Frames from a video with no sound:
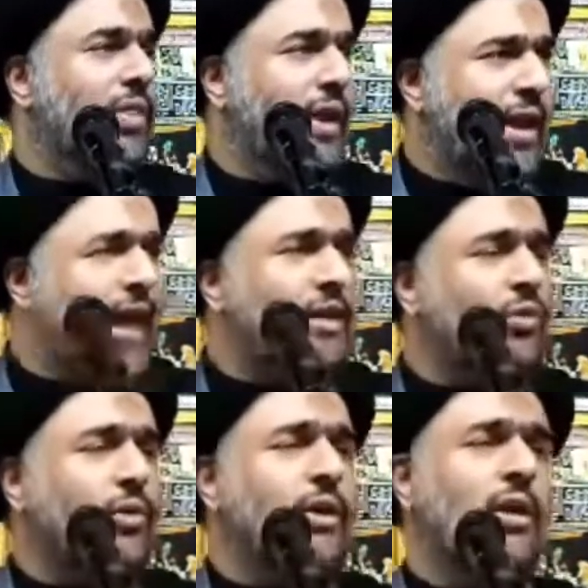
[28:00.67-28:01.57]
the night
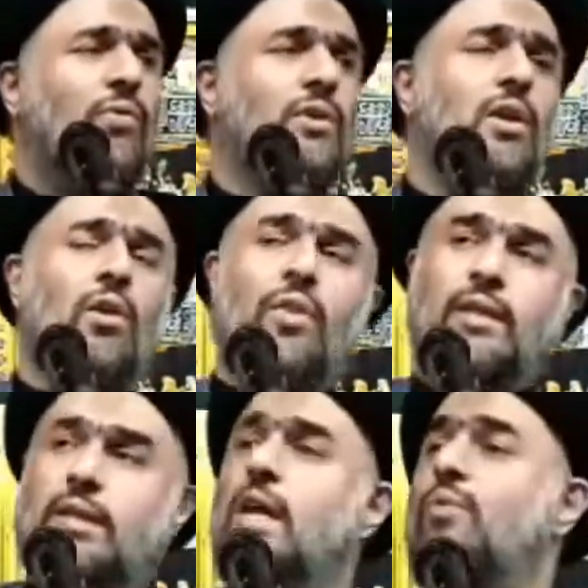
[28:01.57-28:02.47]
of Eid al-Fitr and the
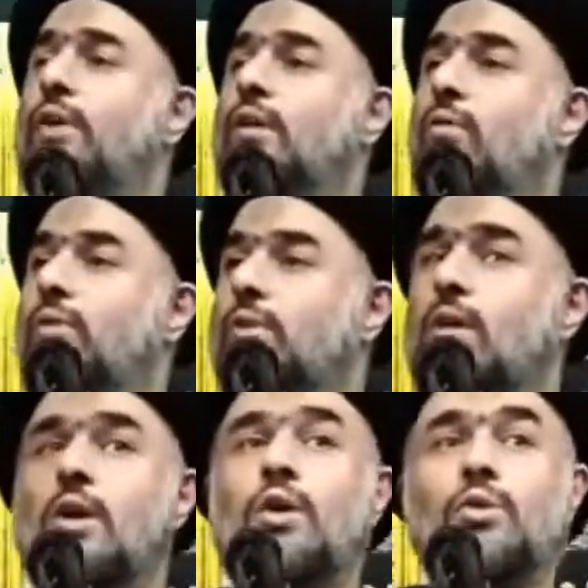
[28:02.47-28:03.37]
day of Eid al-Fitr
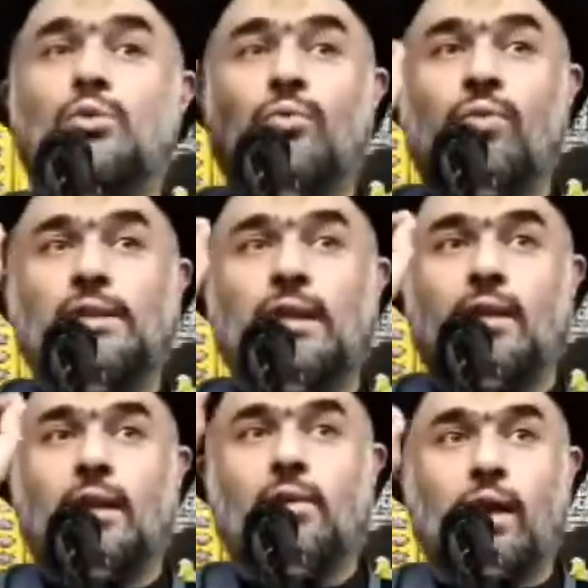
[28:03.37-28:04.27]
to
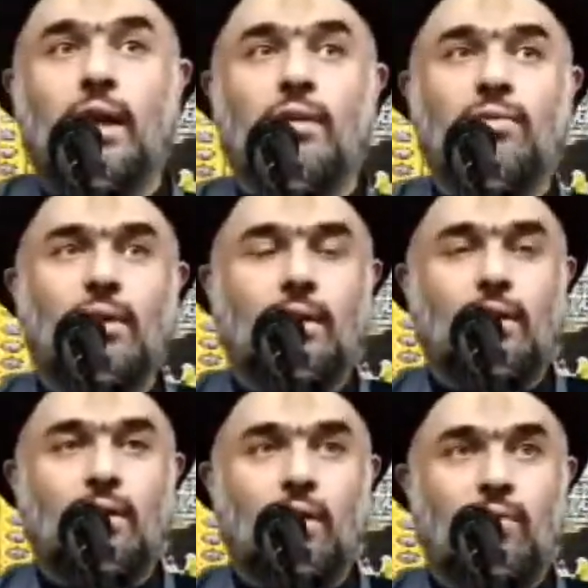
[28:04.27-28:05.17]
visit the grave
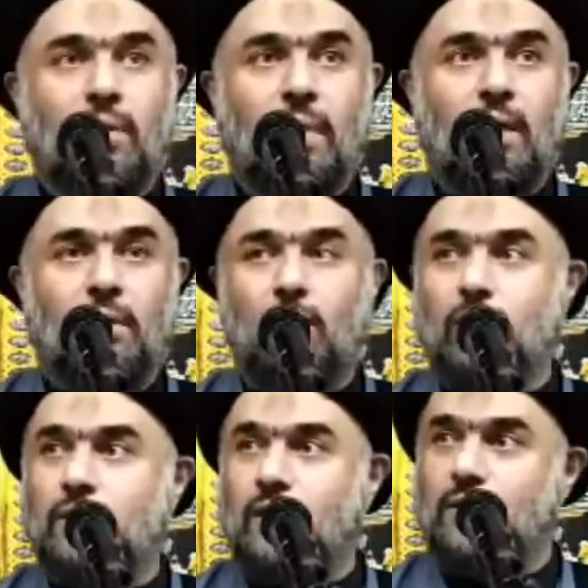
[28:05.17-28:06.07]
of Imam
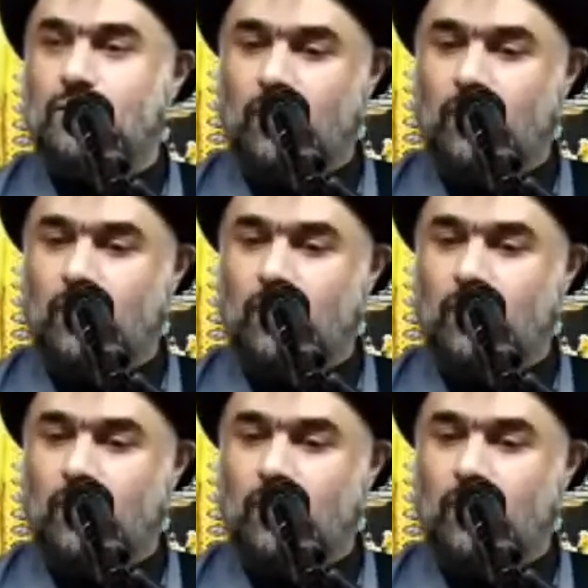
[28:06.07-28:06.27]
al-Husayn.